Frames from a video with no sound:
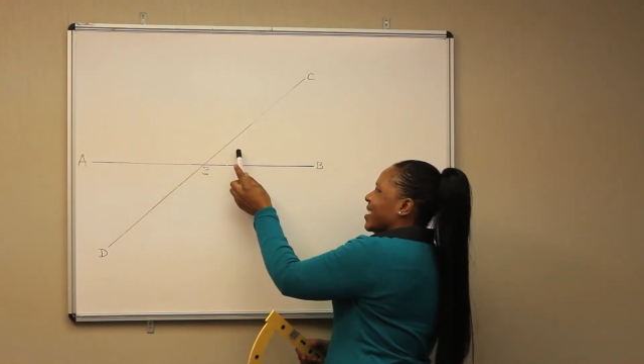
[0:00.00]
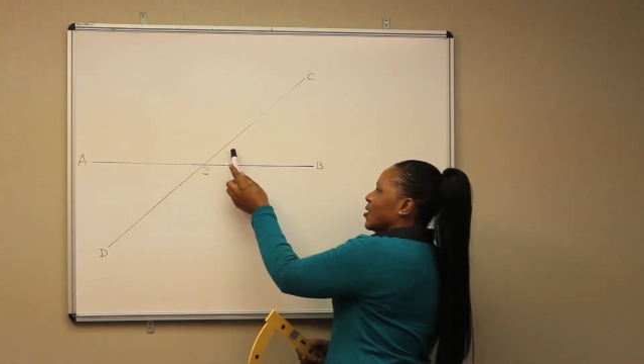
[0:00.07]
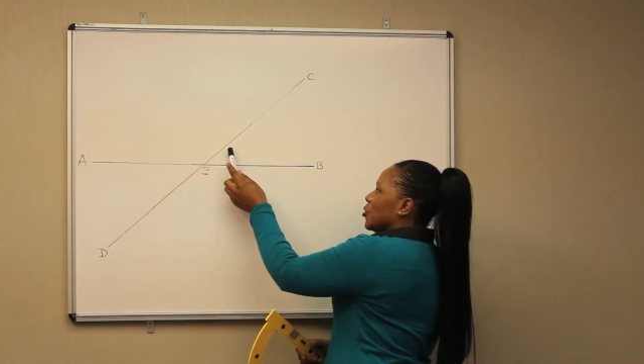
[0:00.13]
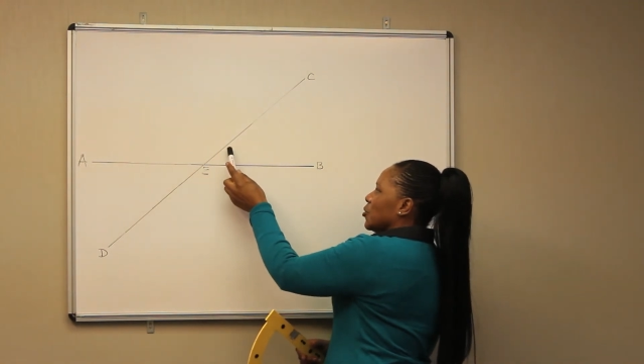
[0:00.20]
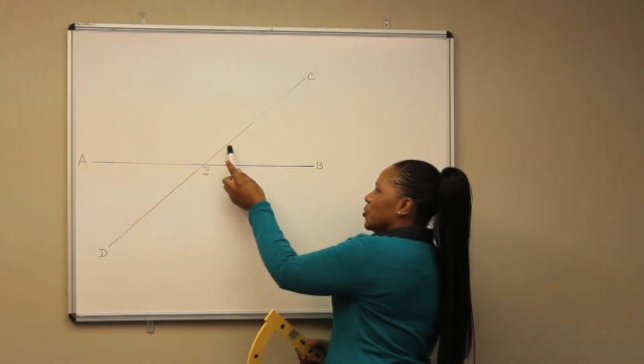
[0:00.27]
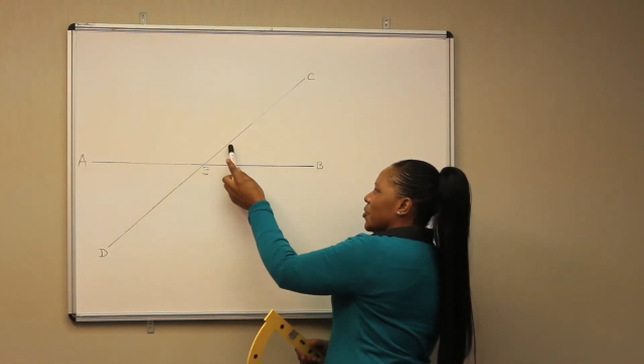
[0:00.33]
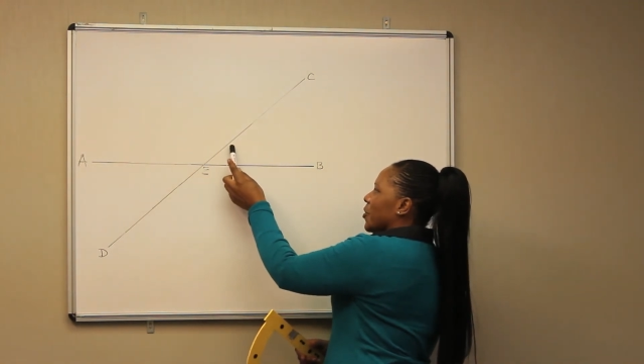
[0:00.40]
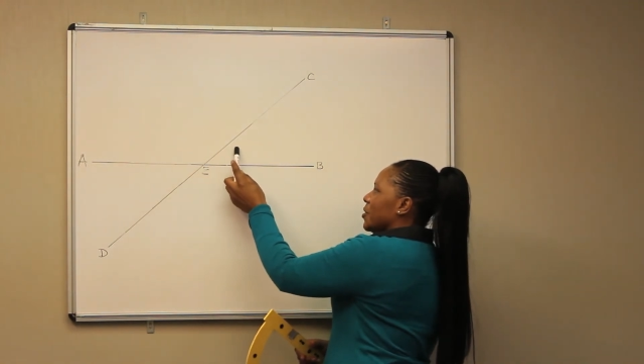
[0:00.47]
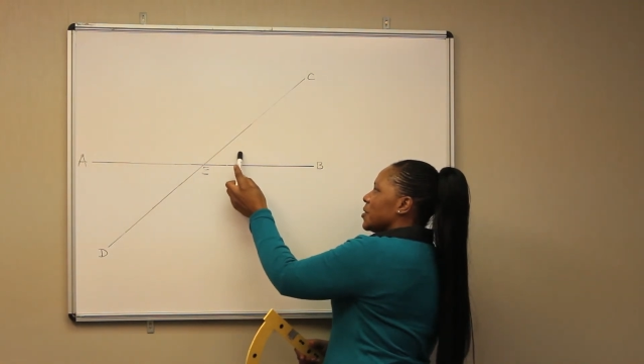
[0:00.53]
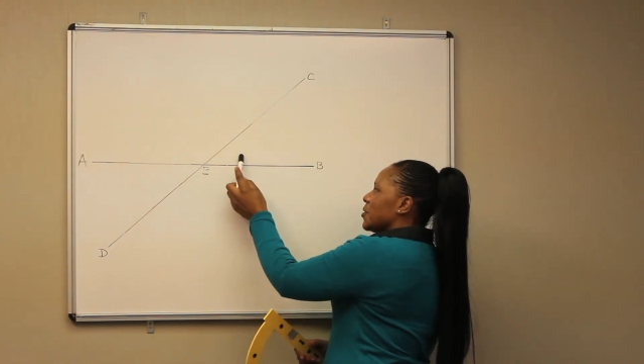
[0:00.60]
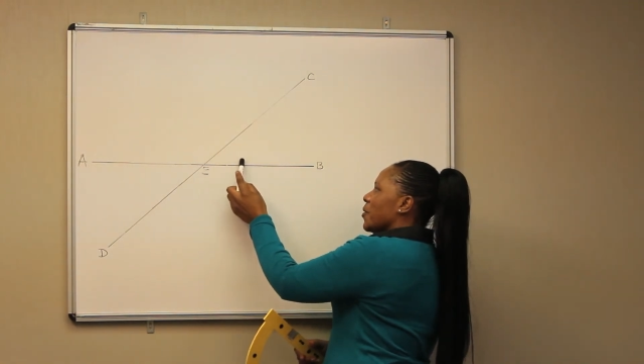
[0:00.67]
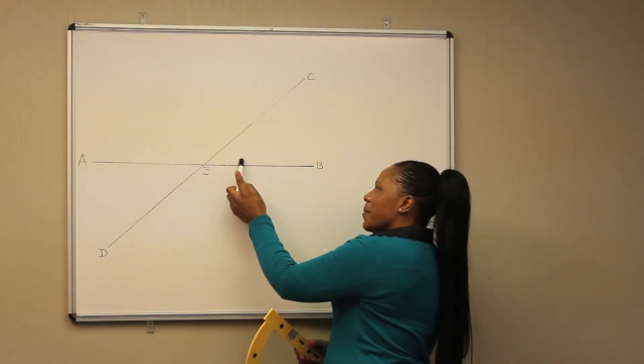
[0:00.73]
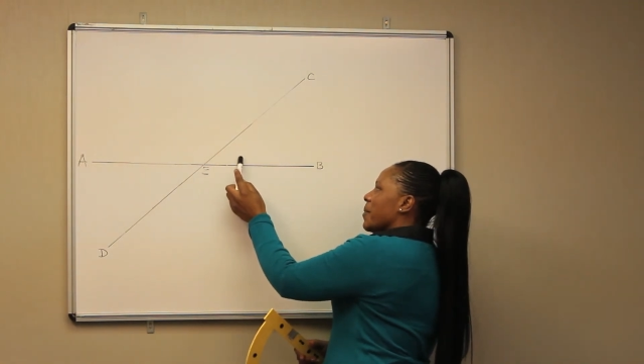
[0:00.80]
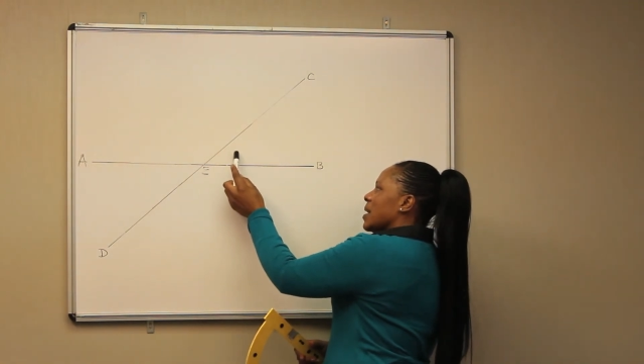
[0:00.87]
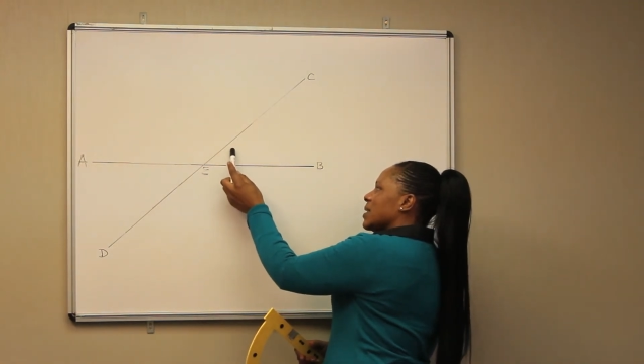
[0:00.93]
should
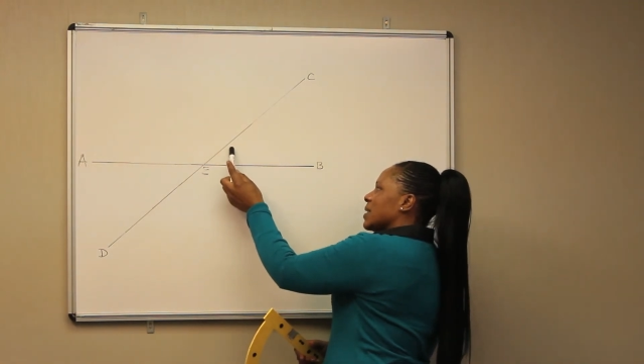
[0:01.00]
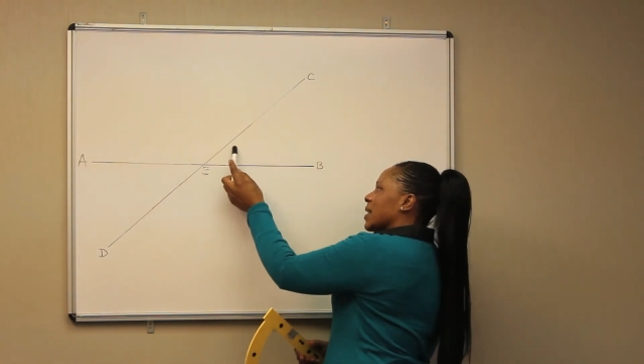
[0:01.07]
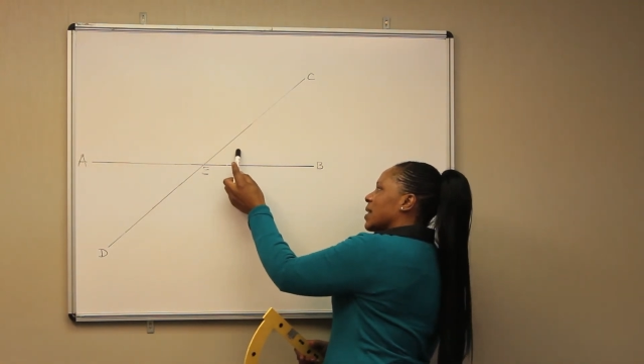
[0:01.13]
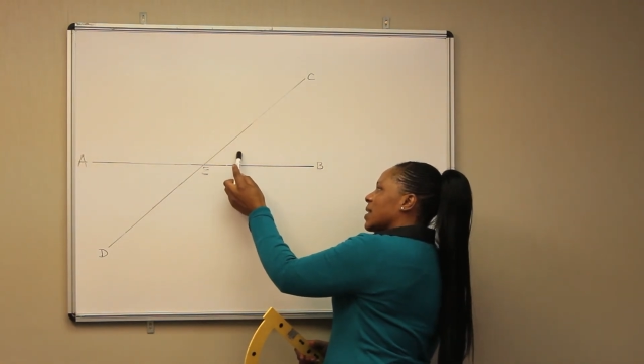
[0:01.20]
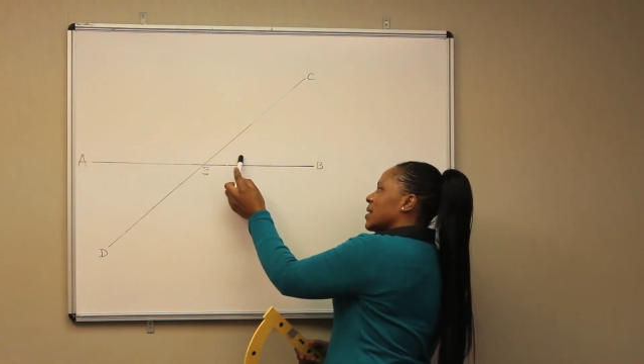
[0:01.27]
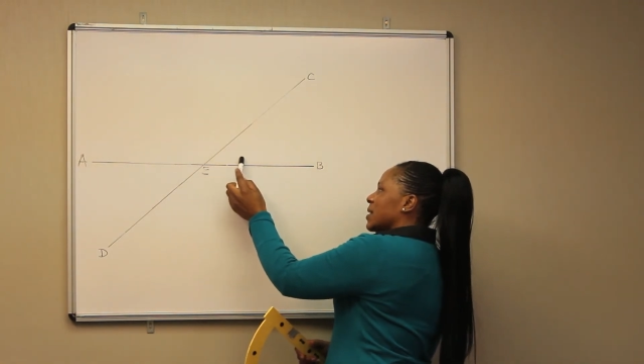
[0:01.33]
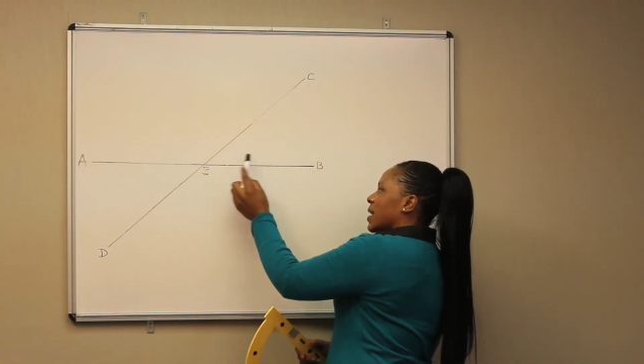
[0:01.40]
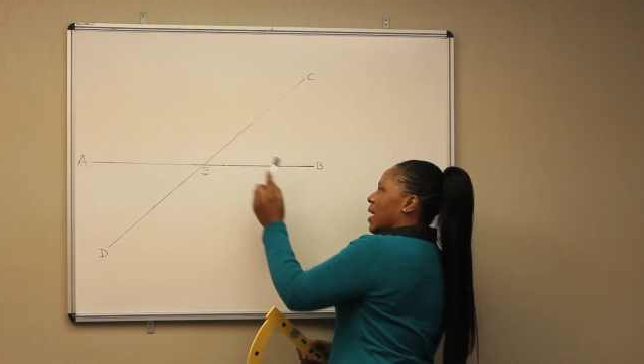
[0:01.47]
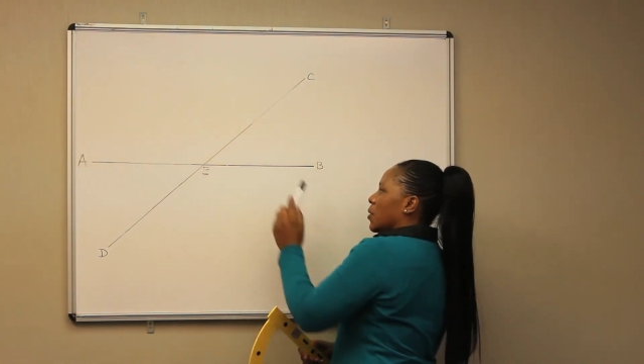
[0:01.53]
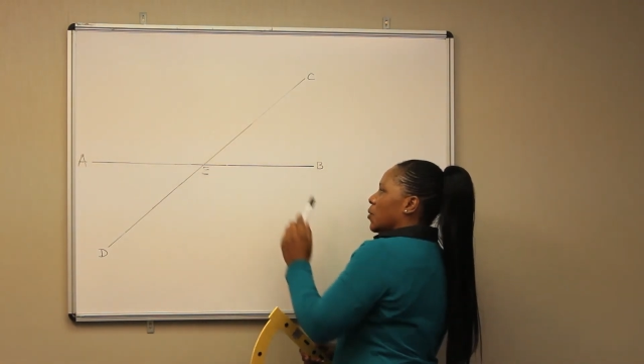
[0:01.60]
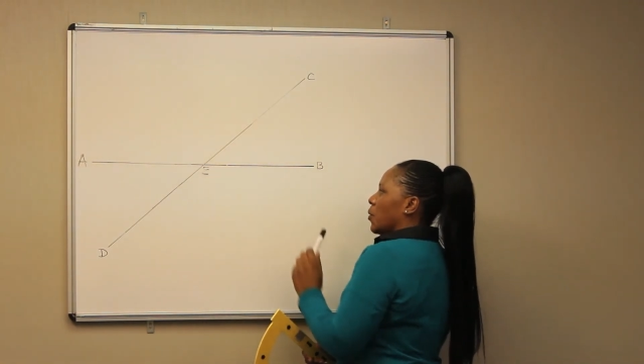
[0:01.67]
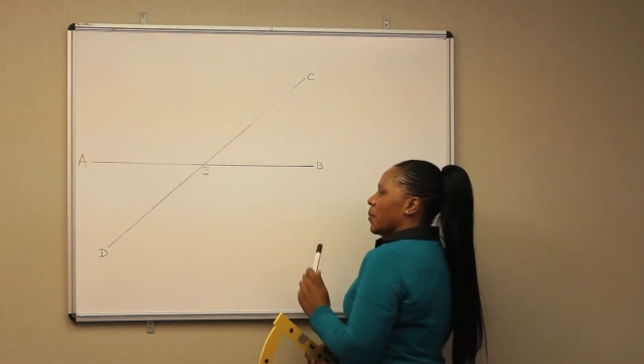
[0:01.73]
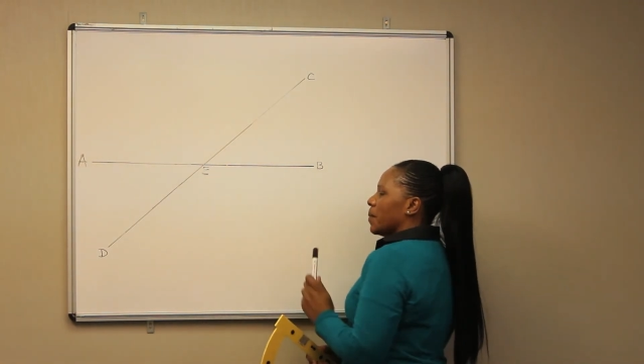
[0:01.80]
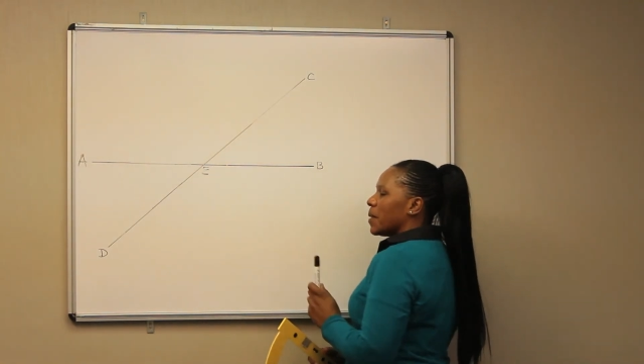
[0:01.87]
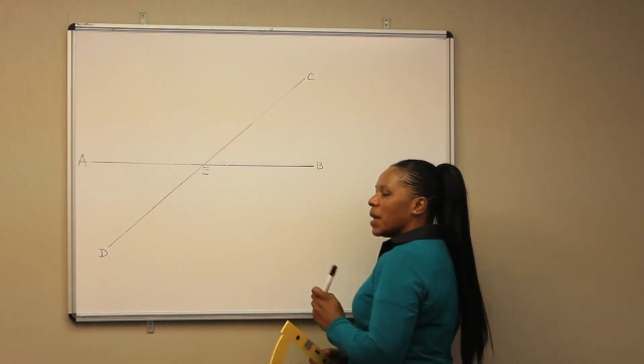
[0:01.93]
also measure this
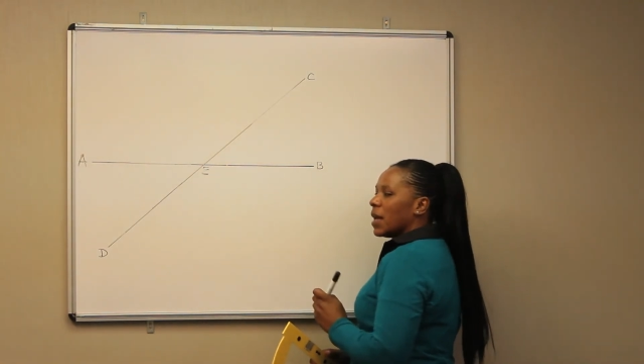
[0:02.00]
angle.